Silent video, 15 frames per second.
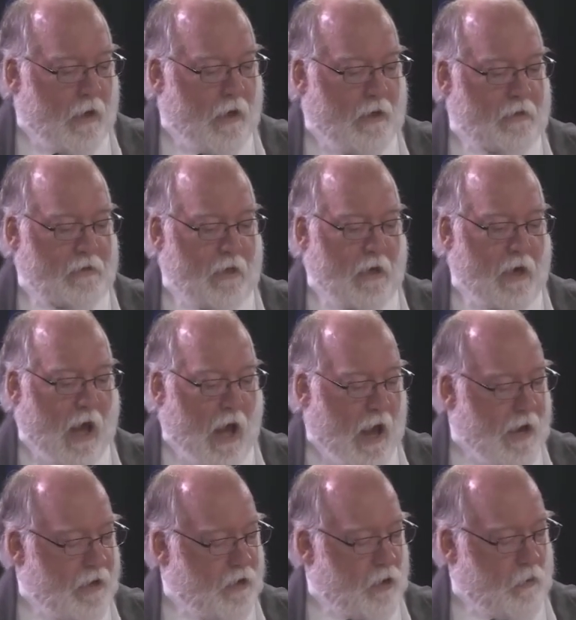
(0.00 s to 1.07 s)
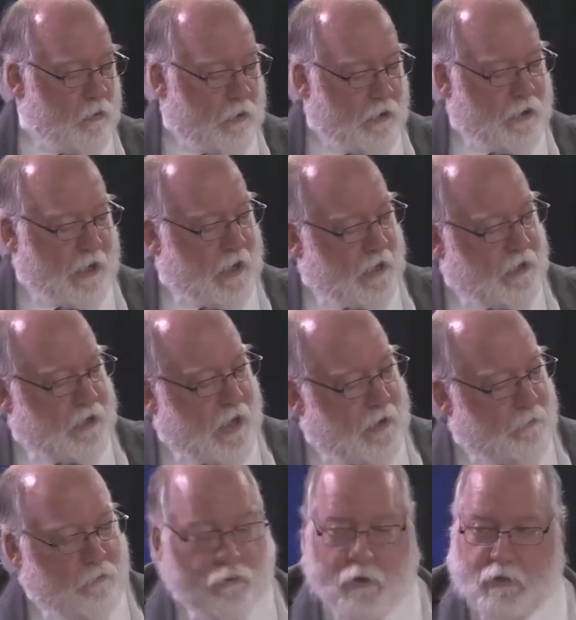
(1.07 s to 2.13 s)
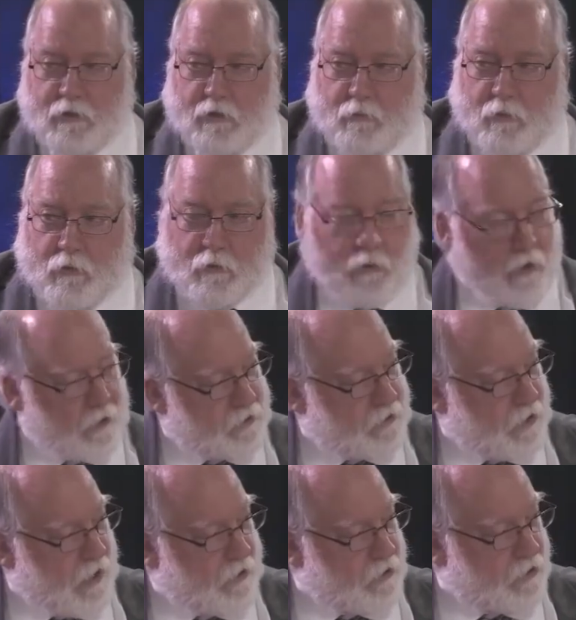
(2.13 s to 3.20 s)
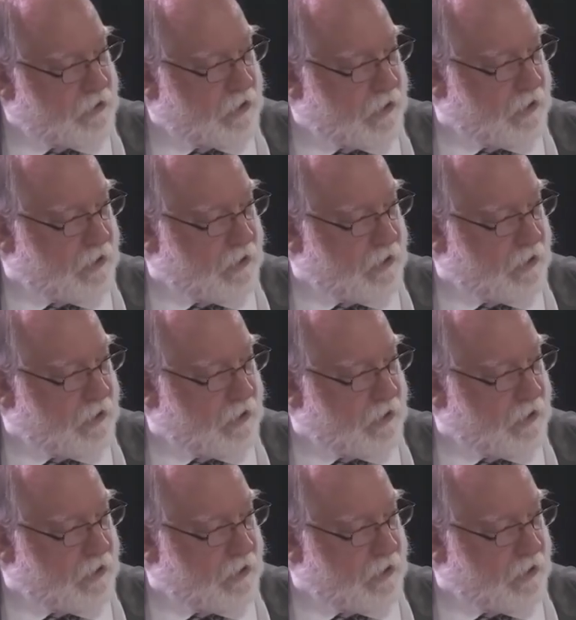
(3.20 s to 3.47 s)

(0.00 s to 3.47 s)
he said, I don't think that principle extends to